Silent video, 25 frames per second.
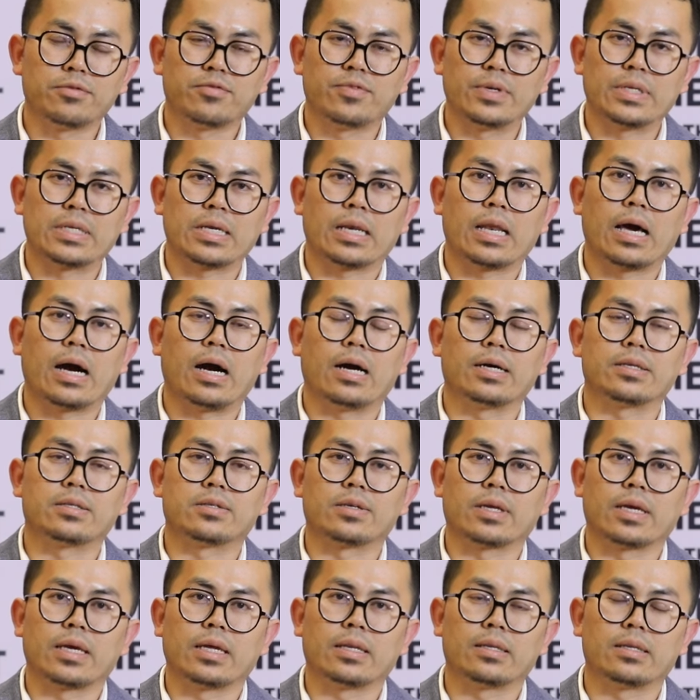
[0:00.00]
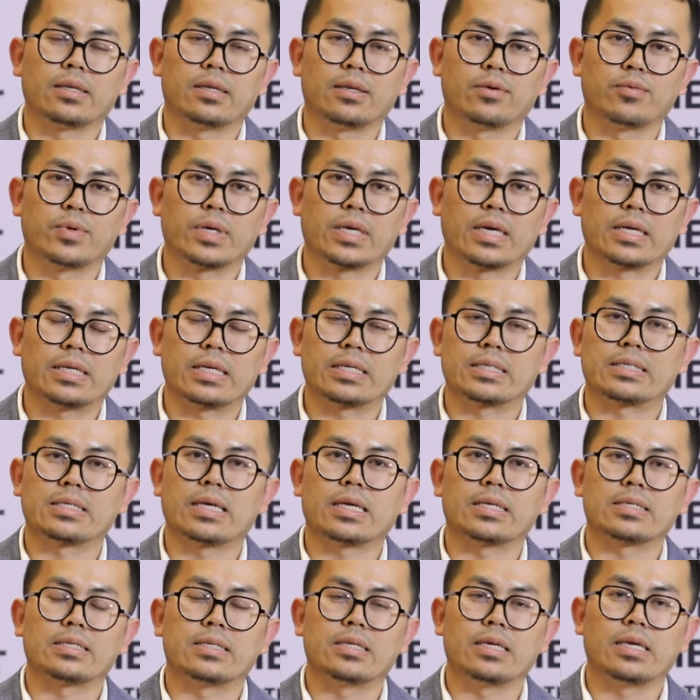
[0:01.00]
fetal heart rate, we can
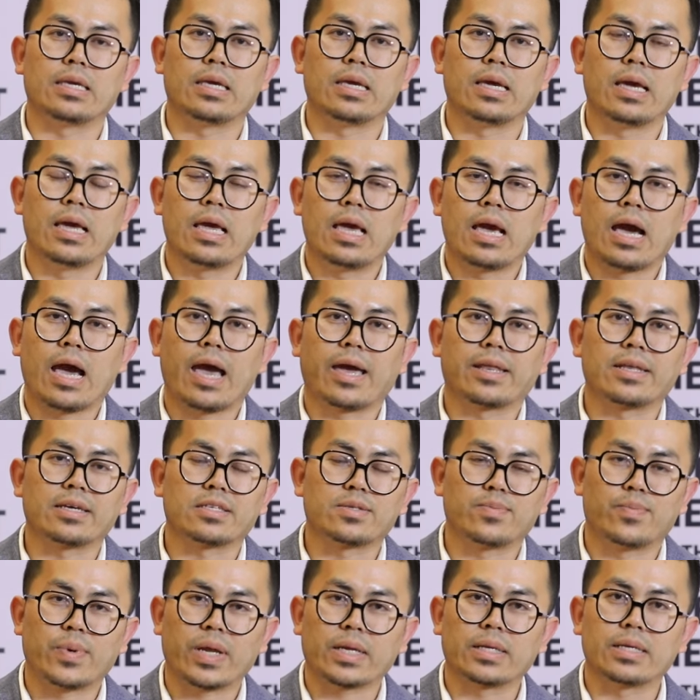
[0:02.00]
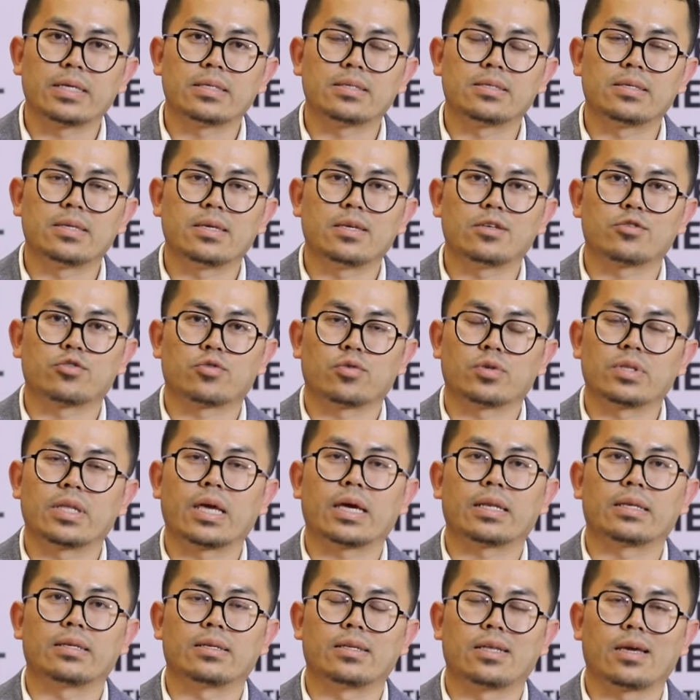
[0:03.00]
assess the high-risk pregnancy so
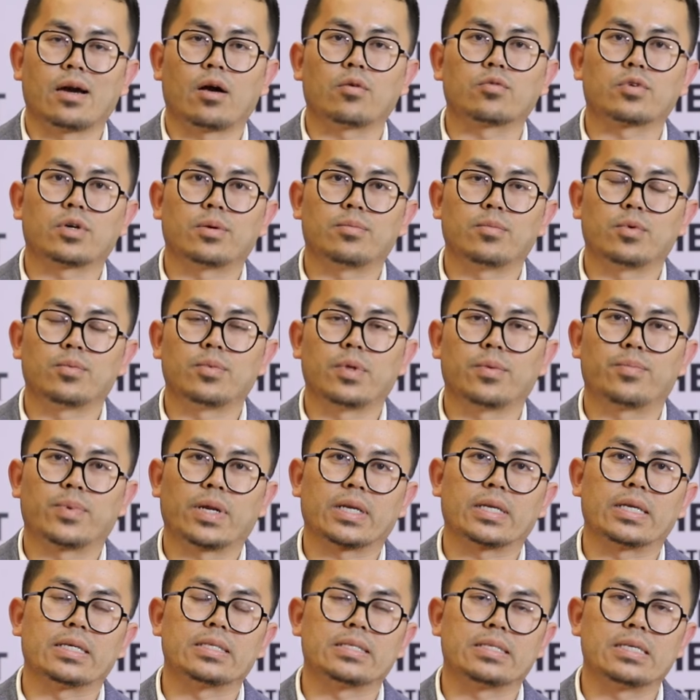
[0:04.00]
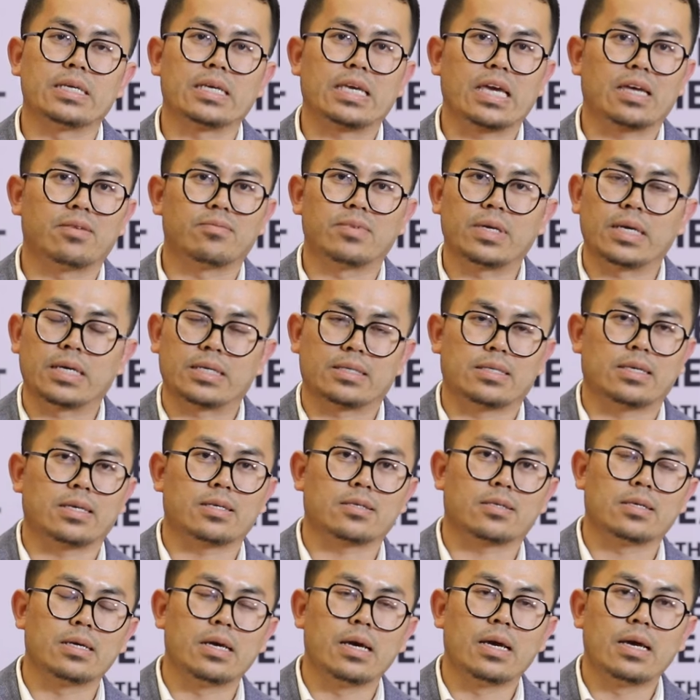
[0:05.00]
that the outcome of the pregnancy can be
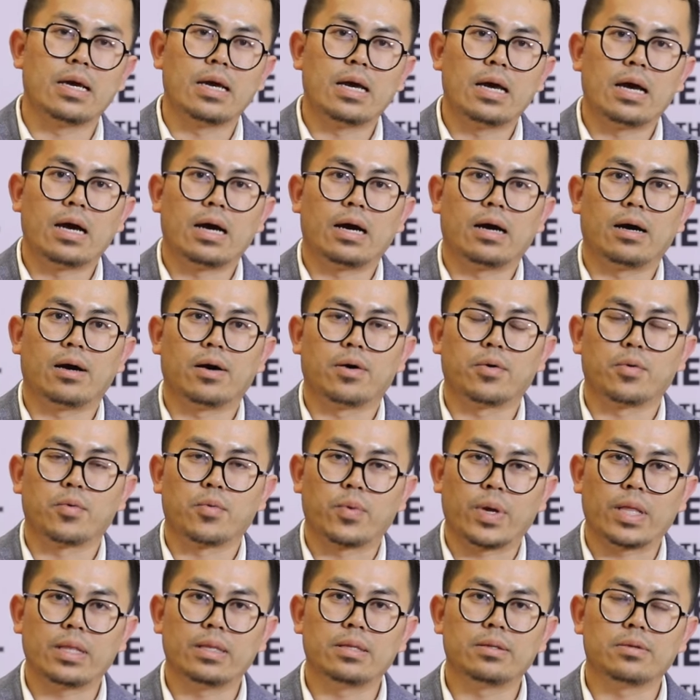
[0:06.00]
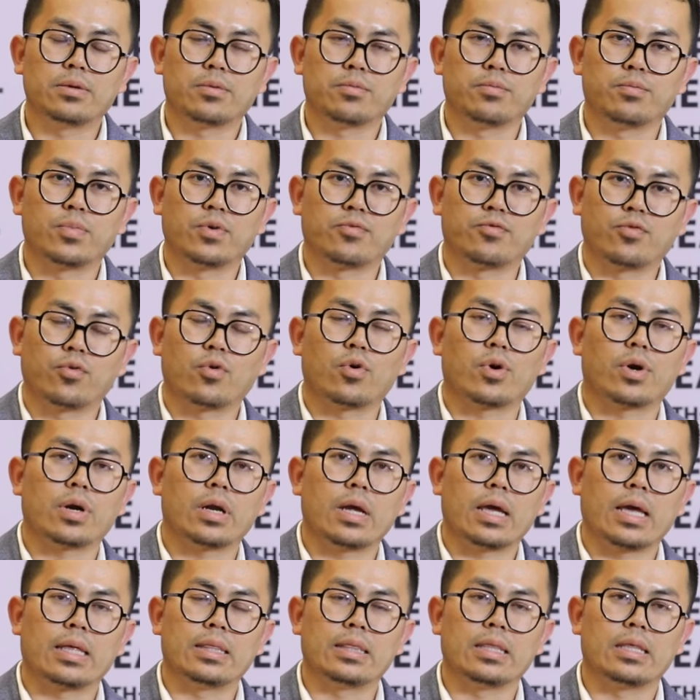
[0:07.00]
assessed well before,
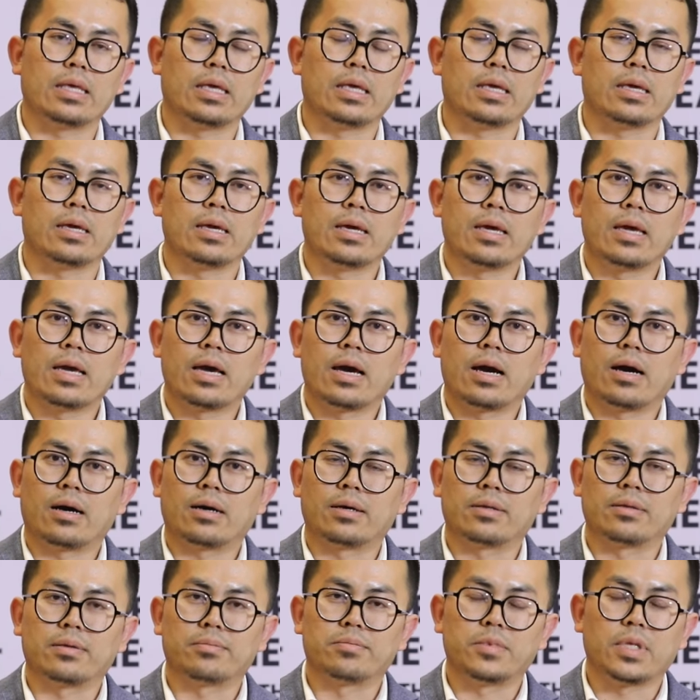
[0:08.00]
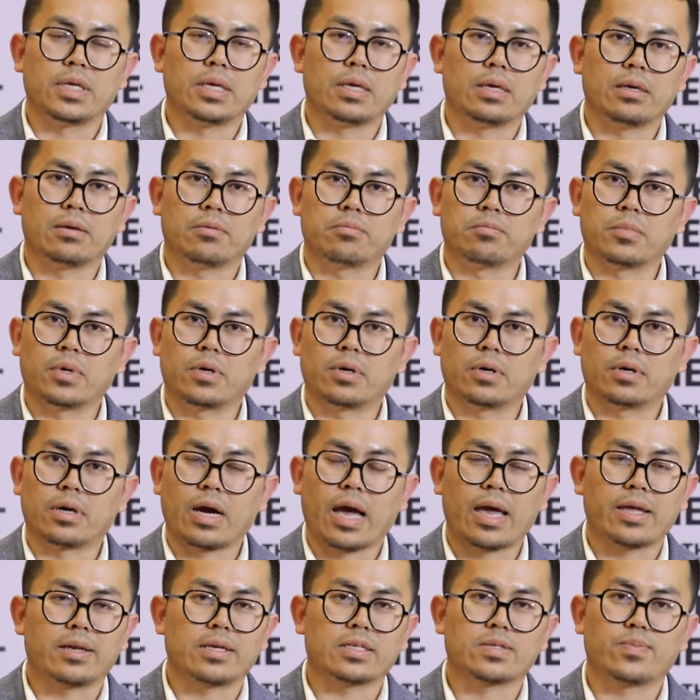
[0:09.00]
and the
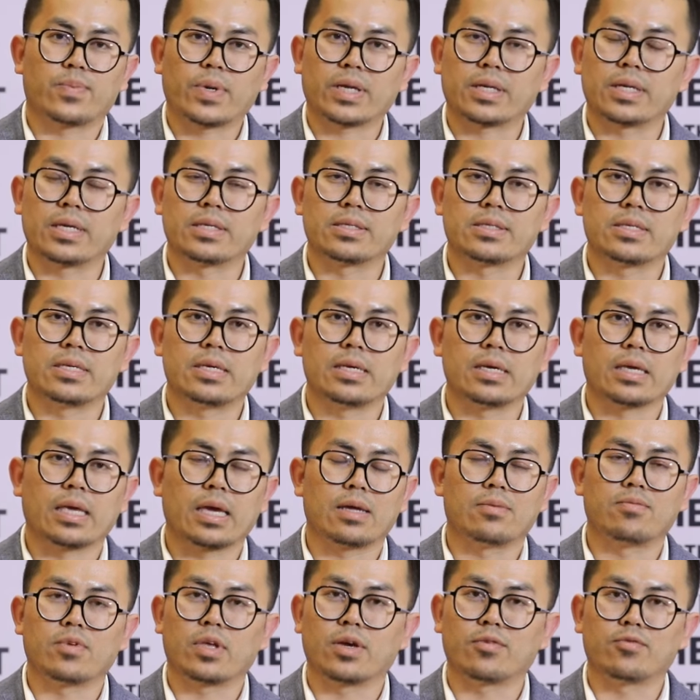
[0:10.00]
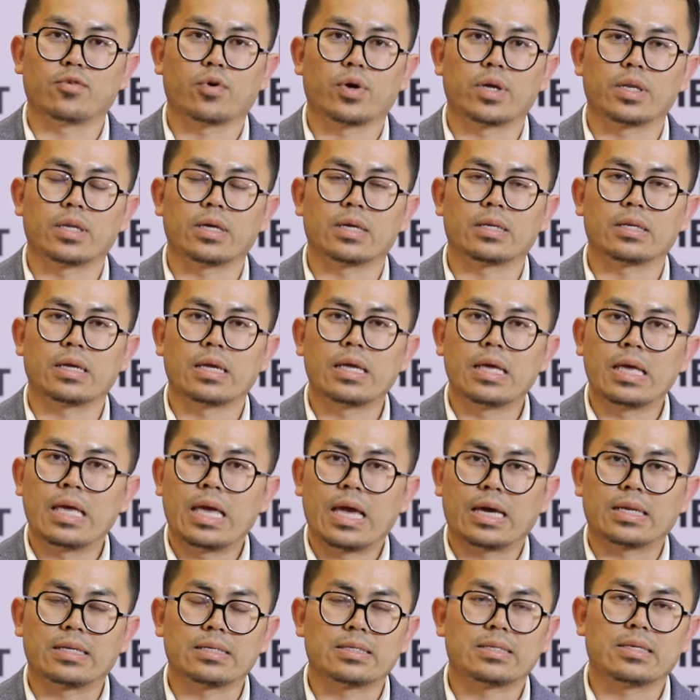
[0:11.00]
high-risk pregnancy can be avoided.
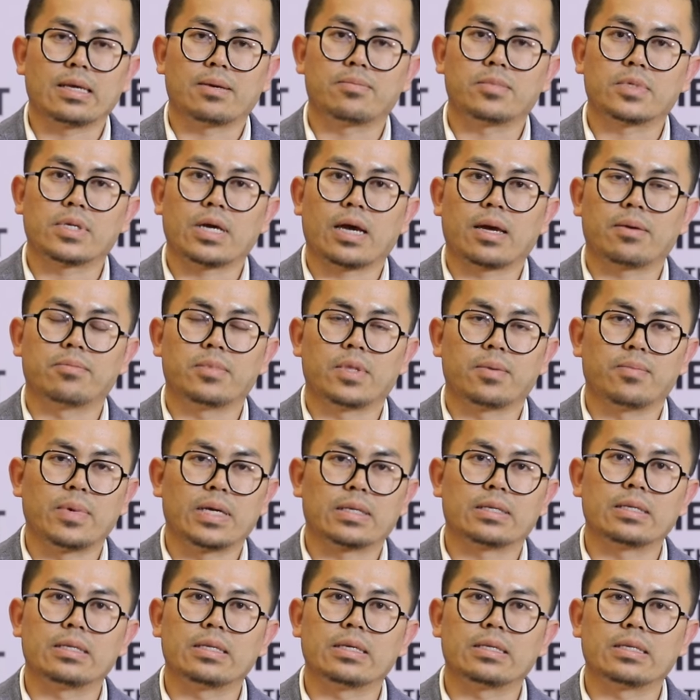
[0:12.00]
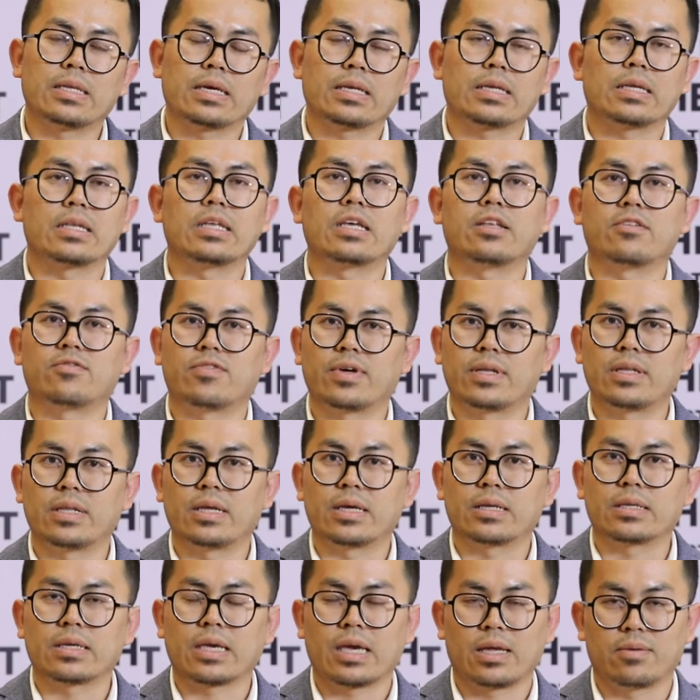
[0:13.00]
At the same time, the maternal death and infant
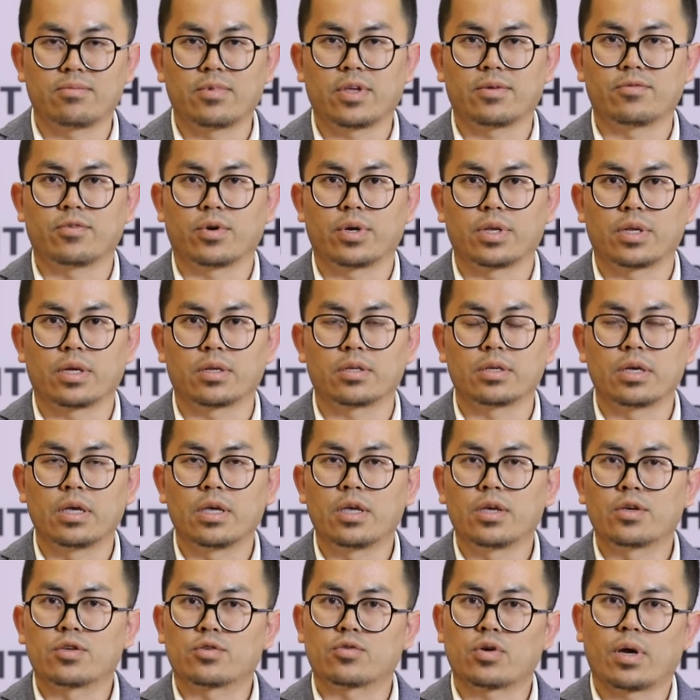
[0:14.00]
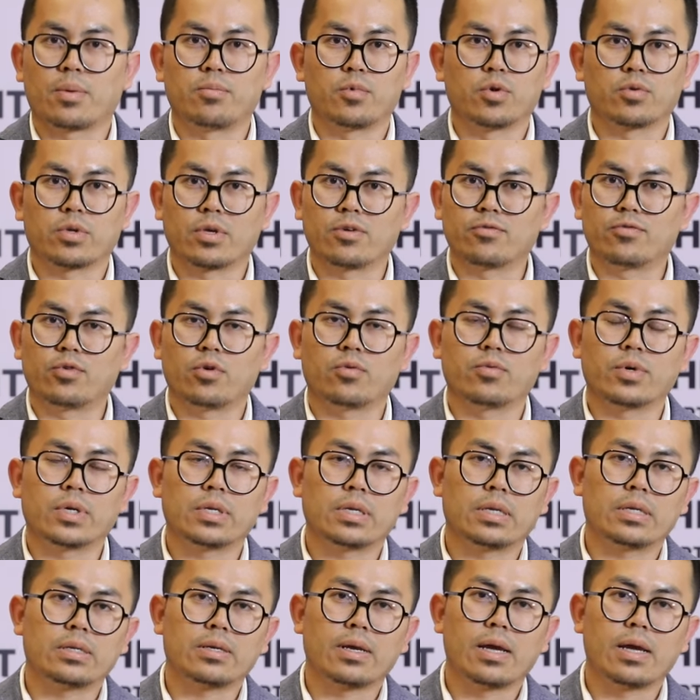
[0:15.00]
death can be avoided. So I'm looking forward